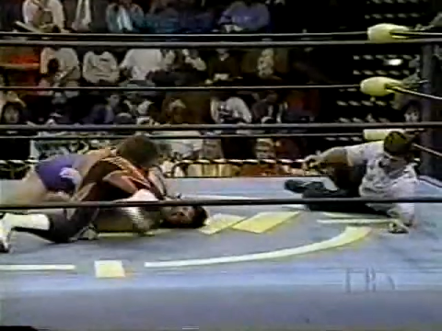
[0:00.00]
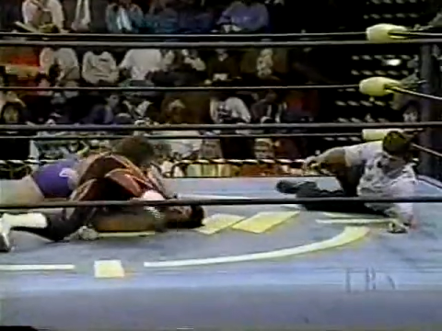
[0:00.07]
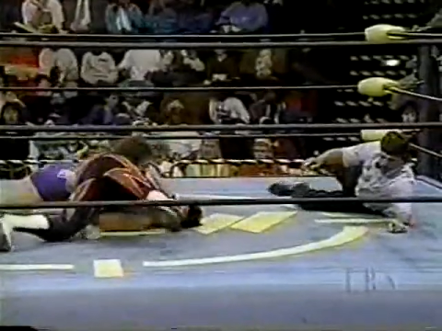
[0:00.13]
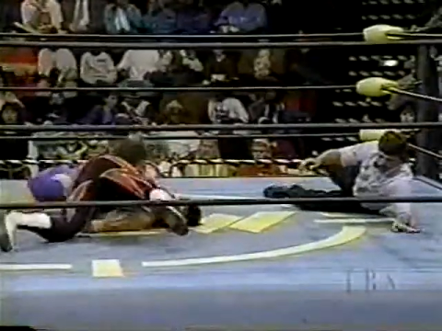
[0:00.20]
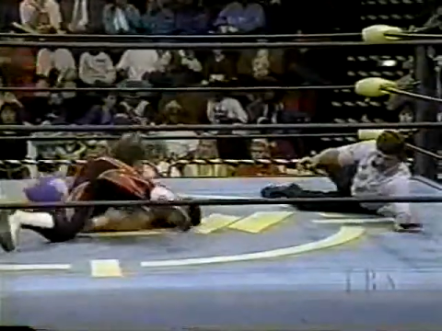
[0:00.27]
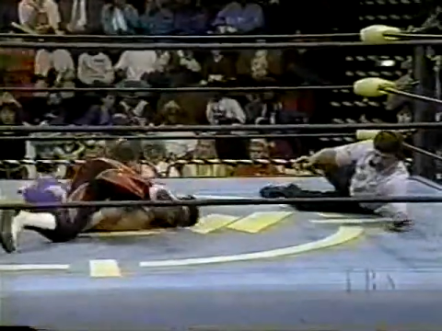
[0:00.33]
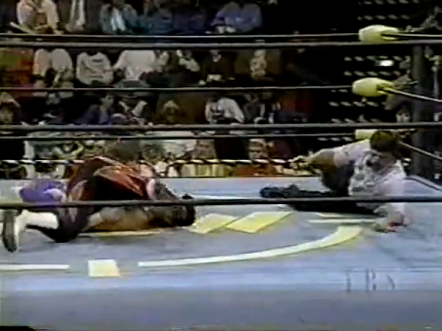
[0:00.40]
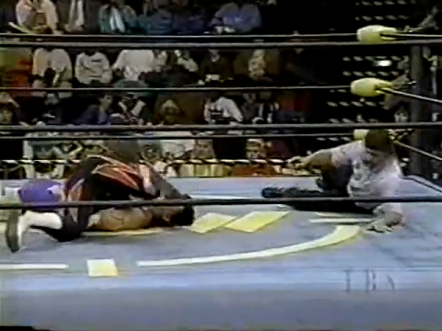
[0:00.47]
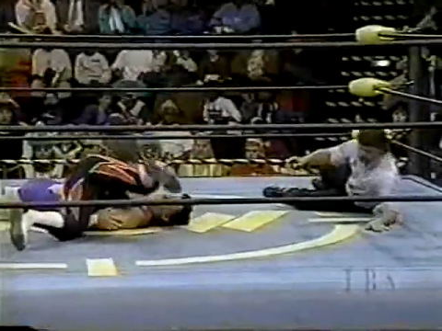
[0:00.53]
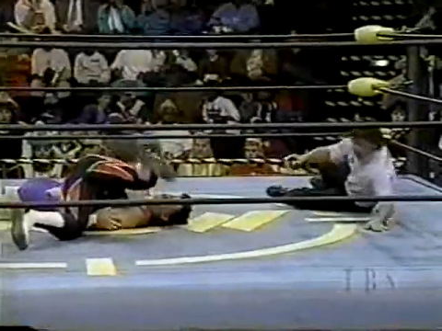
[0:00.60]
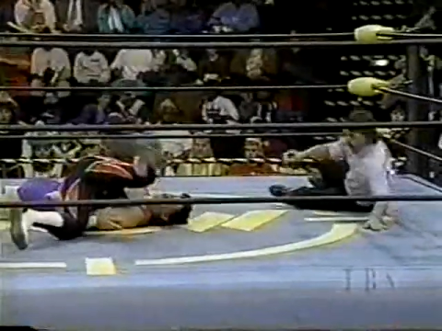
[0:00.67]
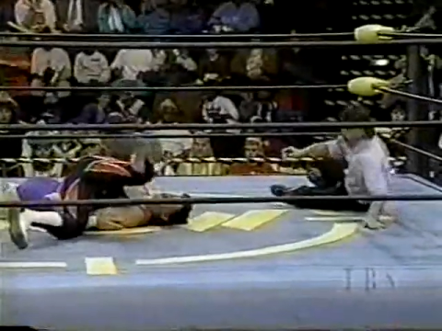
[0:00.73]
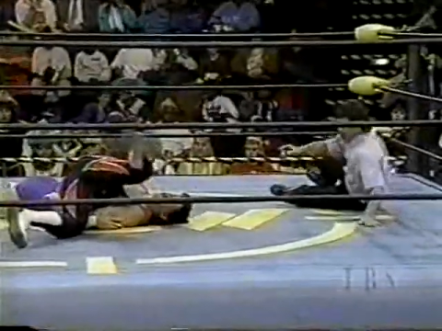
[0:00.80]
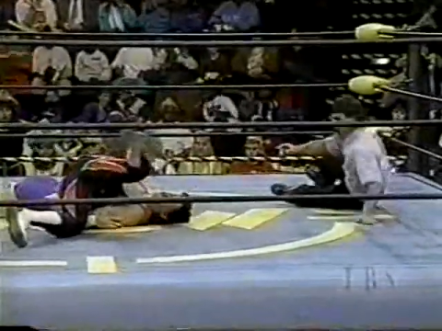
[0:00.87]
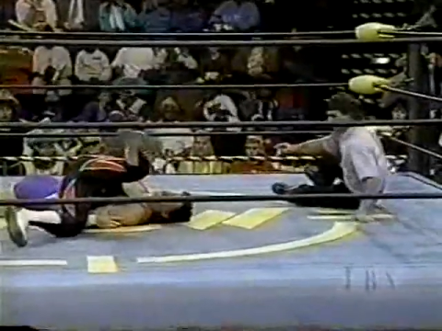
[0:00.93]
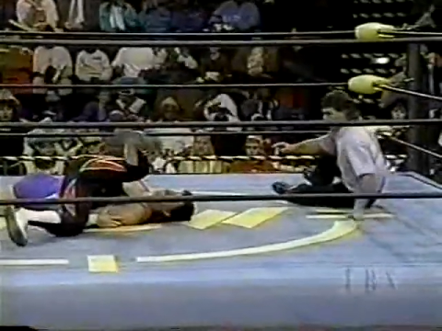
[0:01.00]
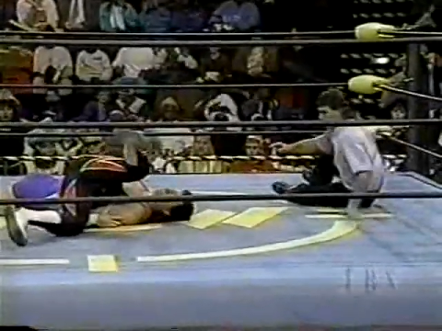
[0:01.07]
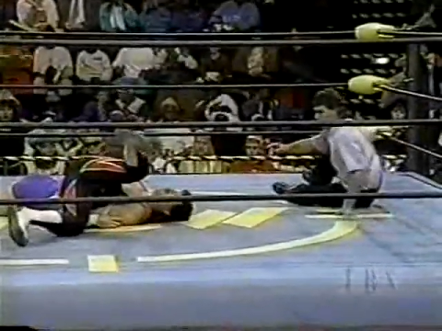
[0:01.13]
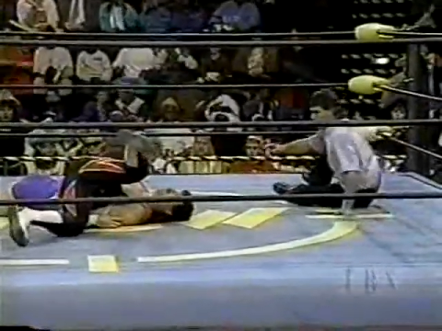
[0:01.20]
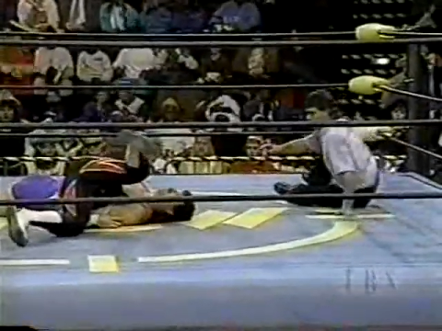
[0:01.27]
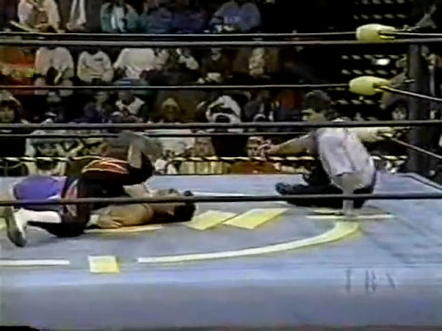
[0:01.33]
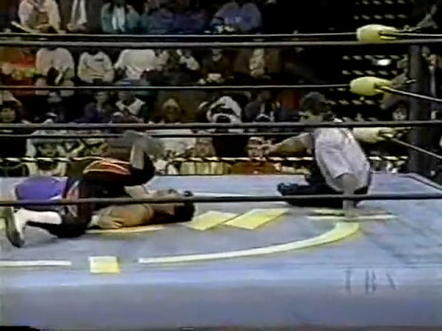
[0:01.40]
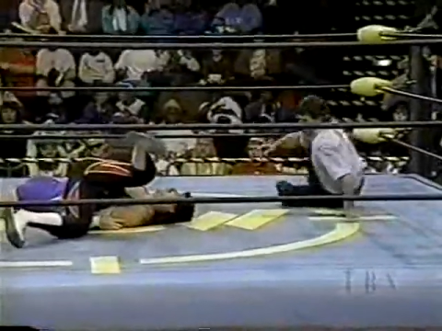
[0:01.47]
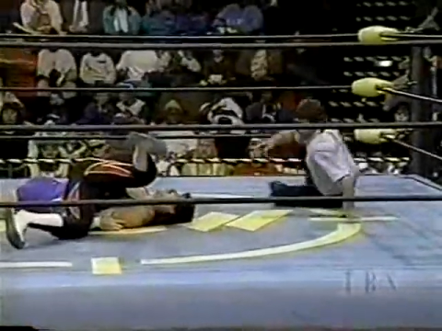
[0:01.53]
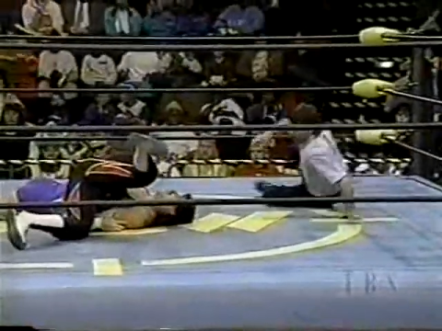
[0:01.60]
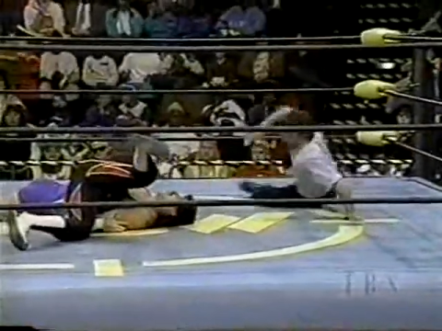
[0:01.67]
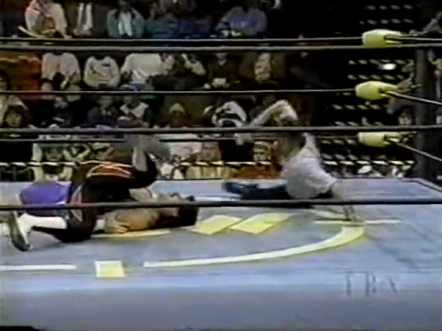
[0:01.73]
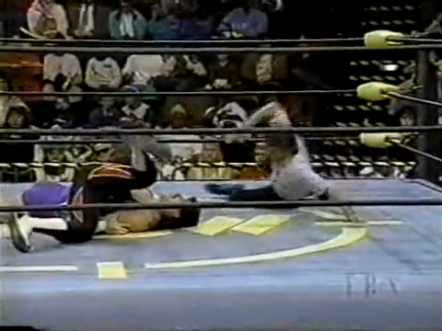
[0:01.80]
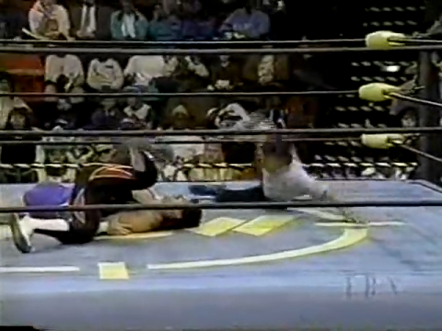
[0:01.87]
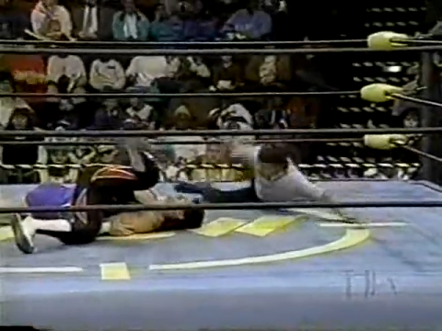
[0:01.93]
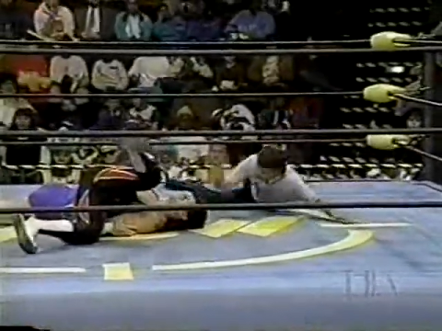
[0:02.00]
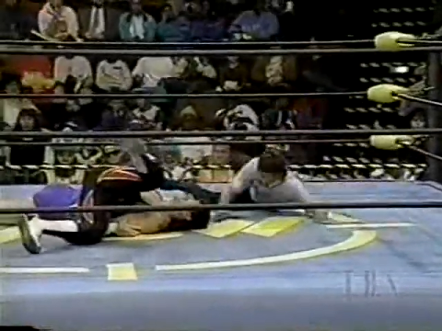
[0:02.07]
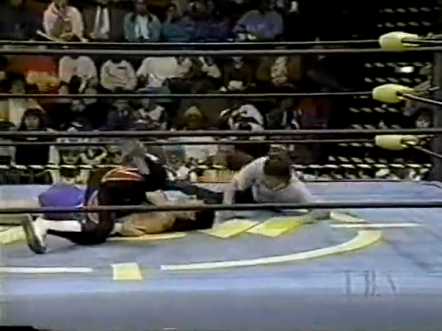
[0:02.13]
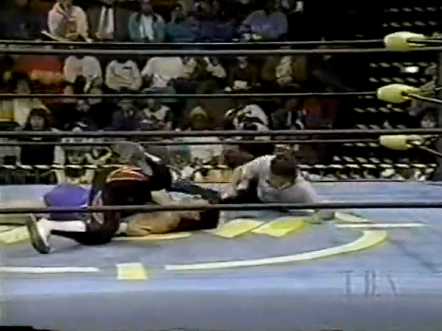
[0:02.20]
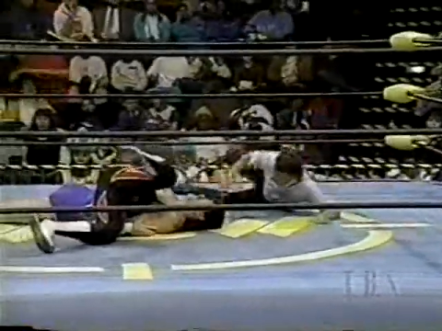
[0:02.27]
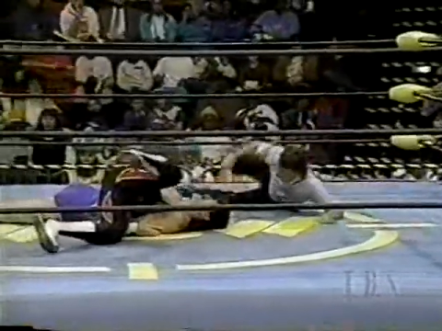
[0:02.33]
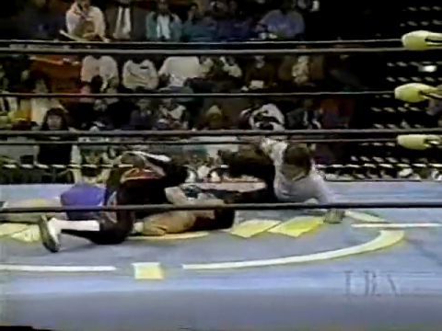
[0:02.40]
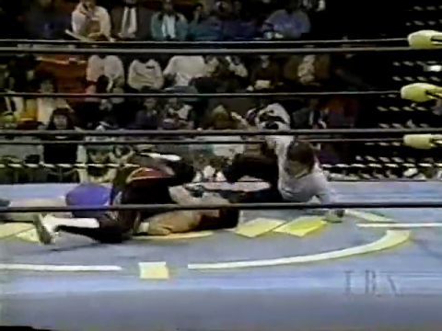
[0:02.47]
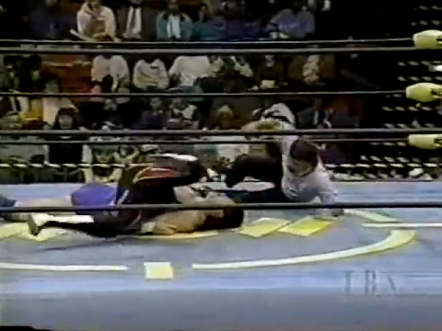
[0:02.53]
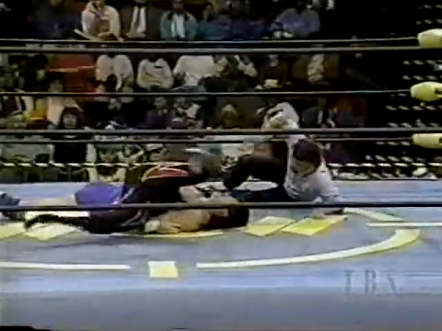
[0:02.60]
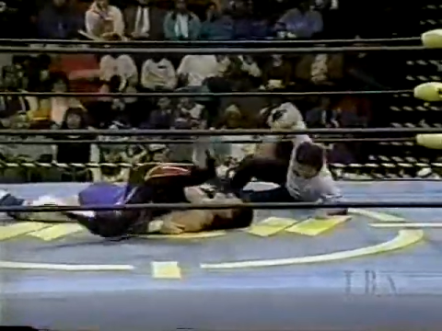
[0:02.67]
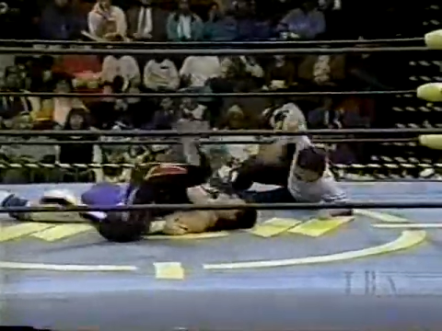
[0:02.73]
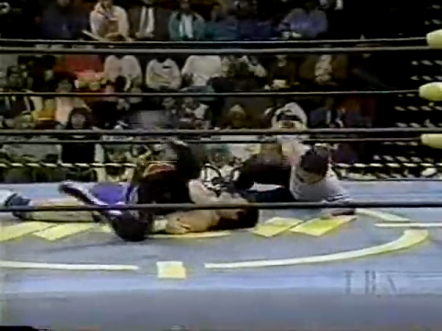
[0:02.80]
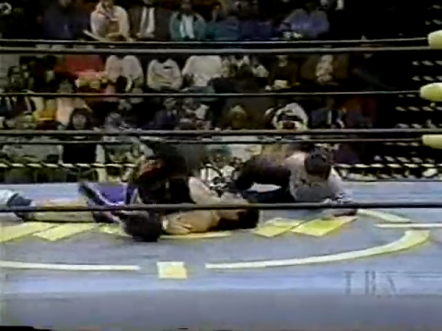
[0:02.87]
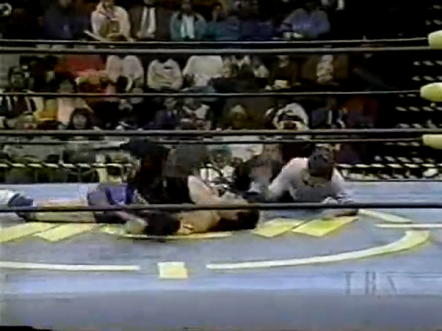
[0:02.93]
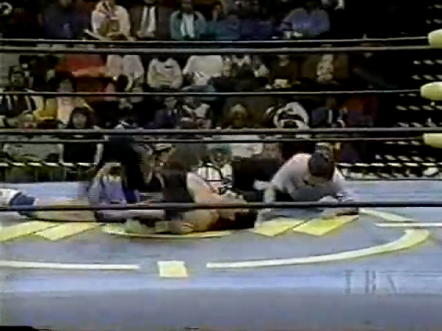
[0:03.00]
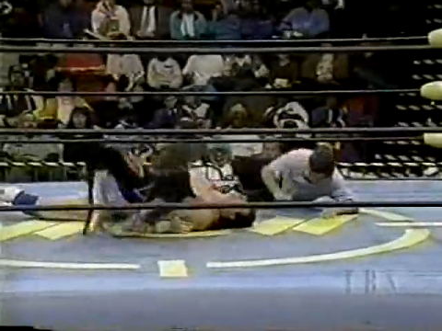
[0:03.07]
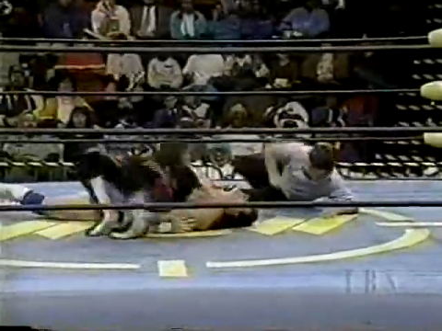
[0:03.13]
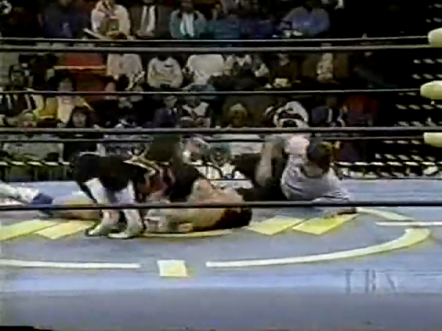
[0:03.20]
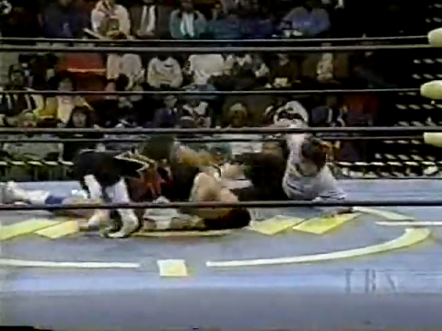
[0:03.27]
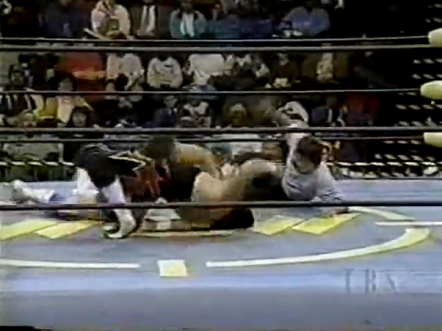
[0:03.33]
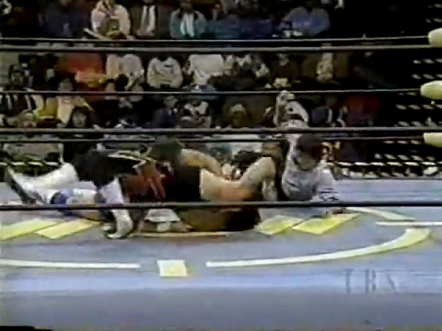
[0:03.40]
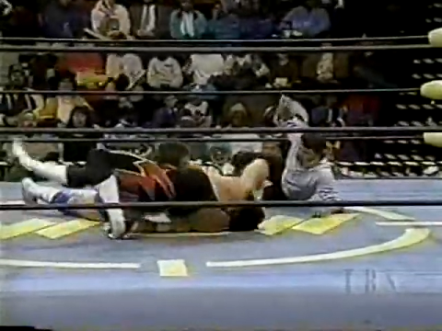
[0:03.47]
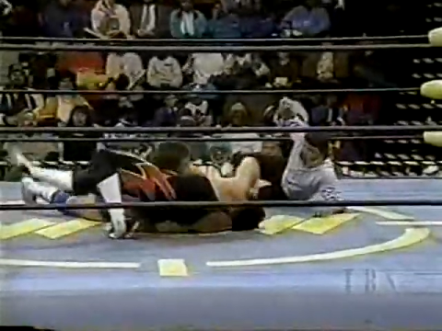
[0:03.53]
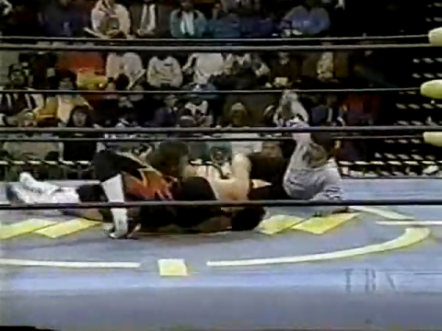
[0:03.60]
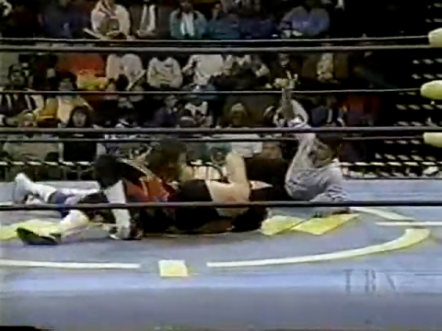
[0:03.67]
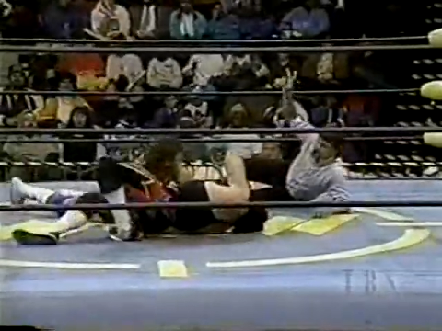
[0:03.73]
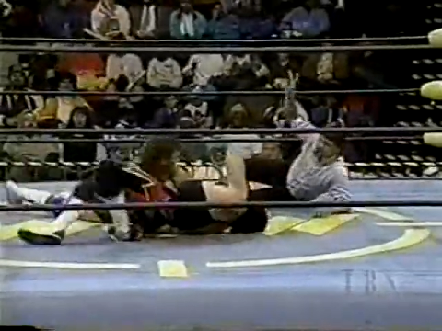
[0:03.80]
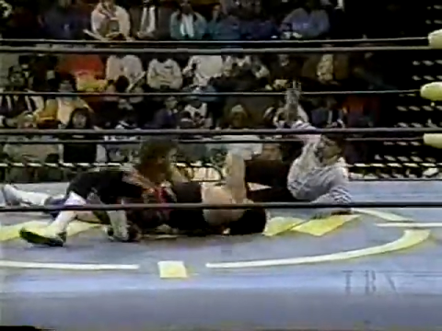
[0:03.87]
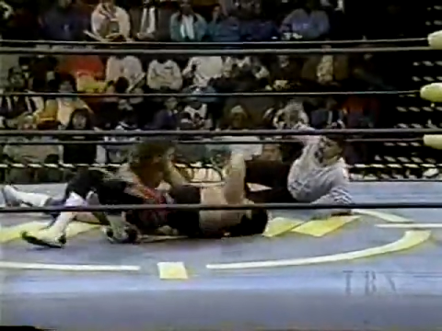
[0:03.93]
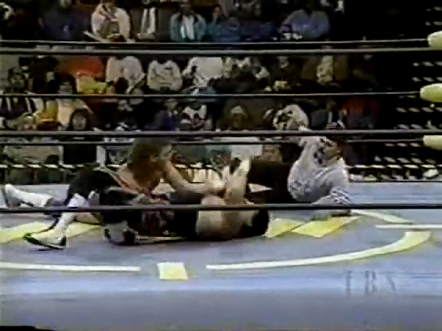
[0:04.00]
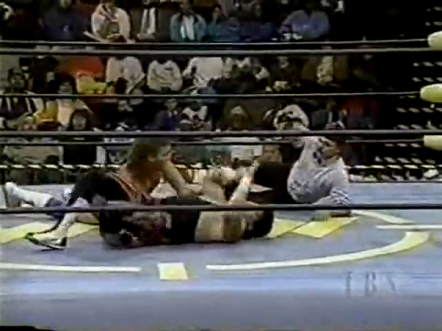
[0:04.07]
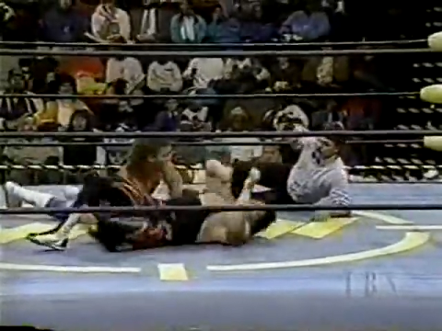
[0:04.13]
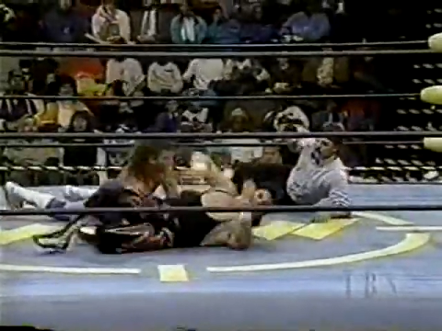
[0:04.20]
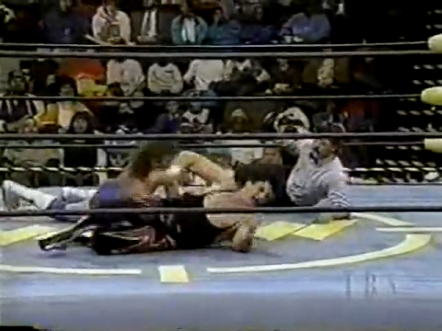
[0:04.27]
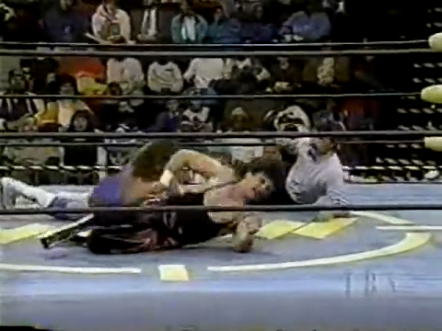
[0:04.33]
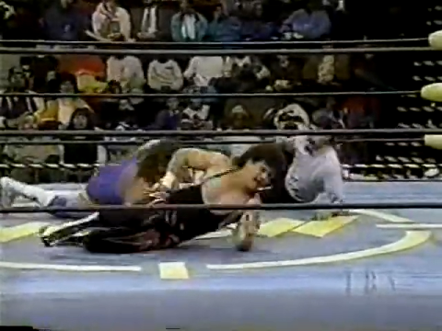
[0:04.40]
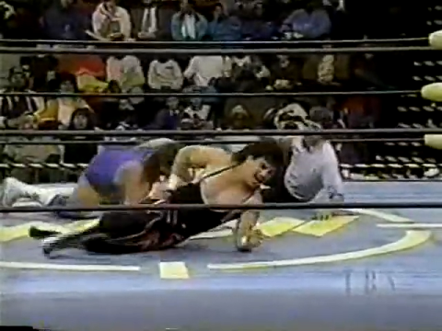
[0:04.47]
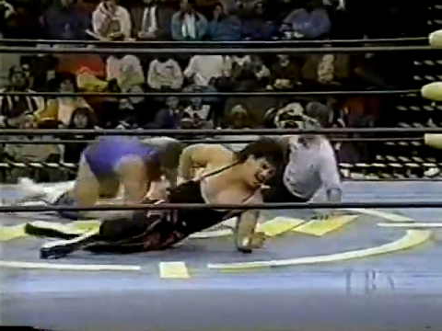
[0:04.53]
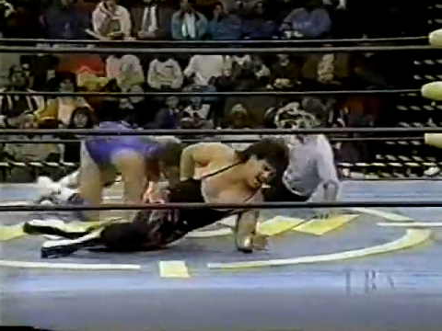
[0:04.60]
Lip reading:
(no speaker visible)